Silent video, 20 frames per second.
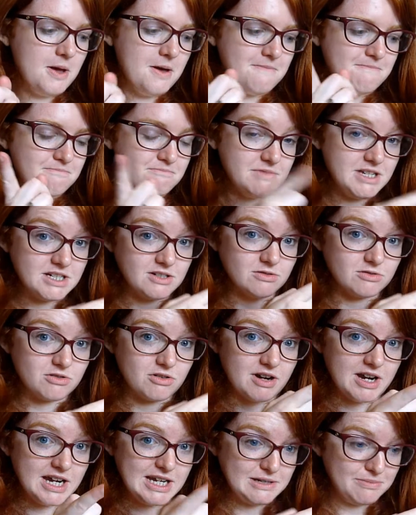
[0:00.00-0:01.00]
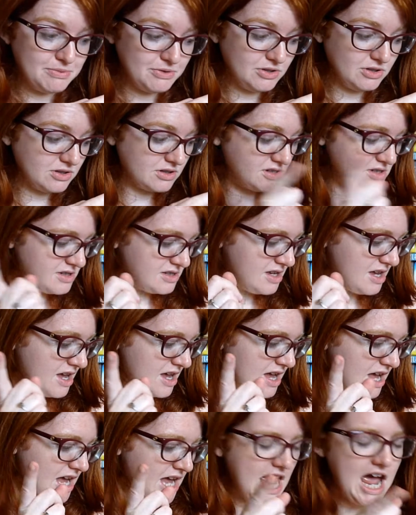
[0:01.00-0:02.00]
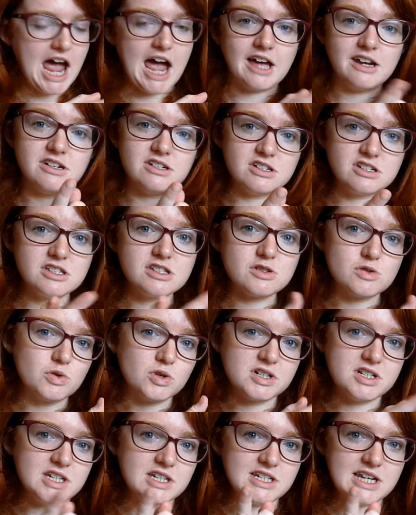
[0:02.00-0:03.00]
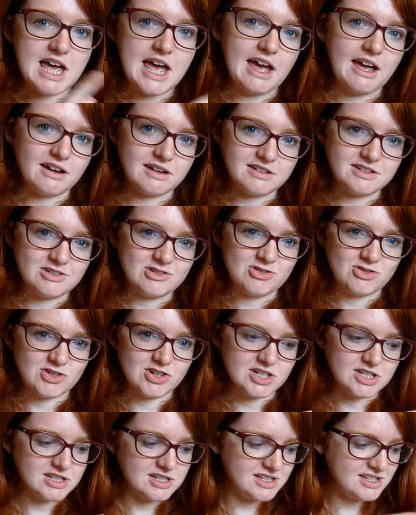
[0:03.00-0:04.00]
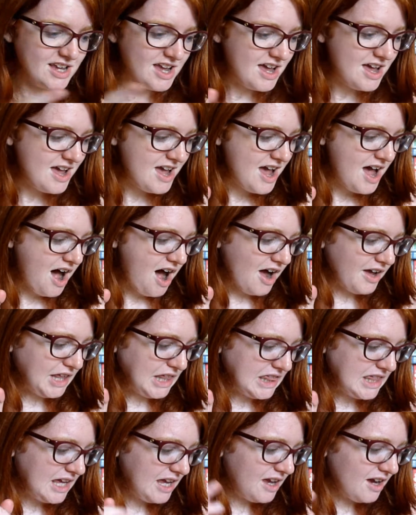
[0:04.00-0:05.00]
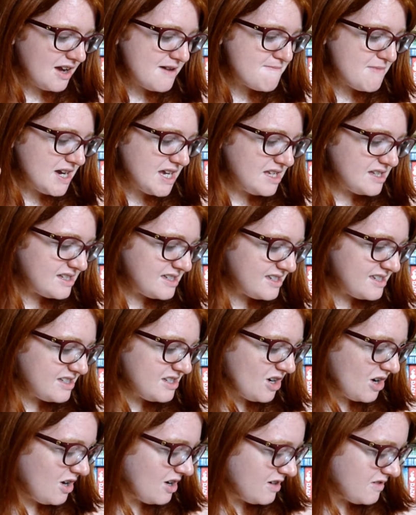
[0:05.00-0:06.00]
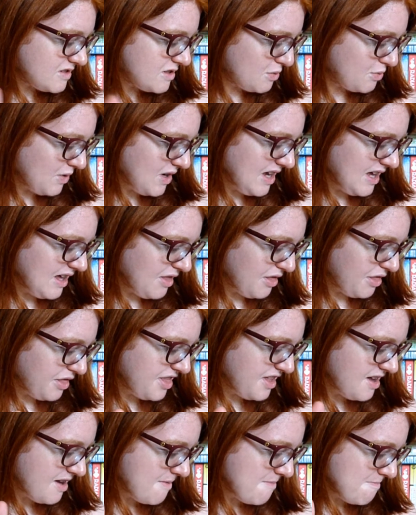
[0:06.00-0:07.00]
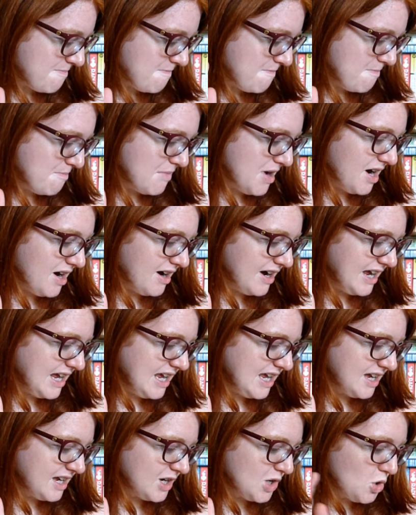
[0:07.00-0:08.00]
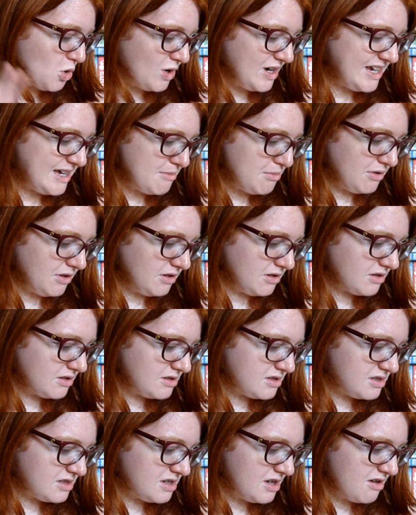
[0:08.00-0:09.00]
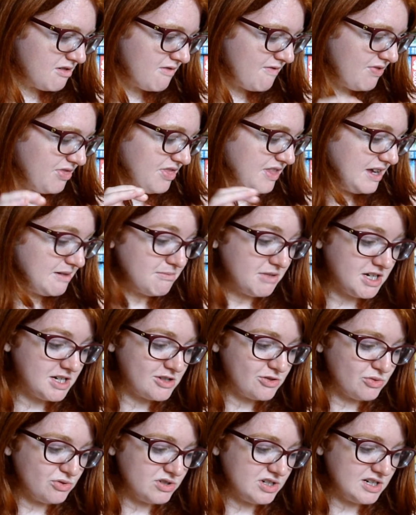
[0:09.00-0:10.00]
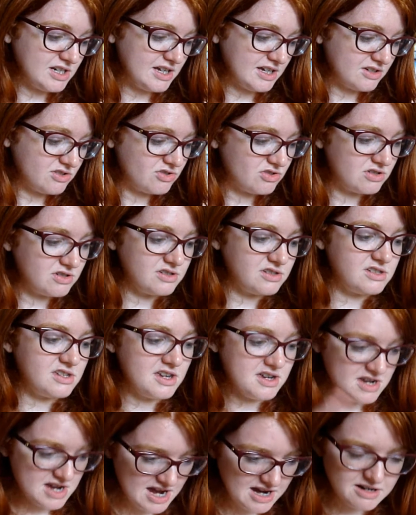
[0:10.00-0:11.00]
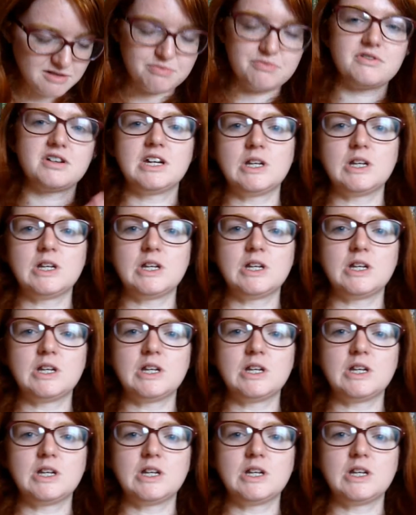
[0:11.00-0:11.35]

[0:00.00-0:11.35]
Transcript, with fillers: middle grade books, and assorted extras. I think I might start with my queer books, then my assorted extras, and bring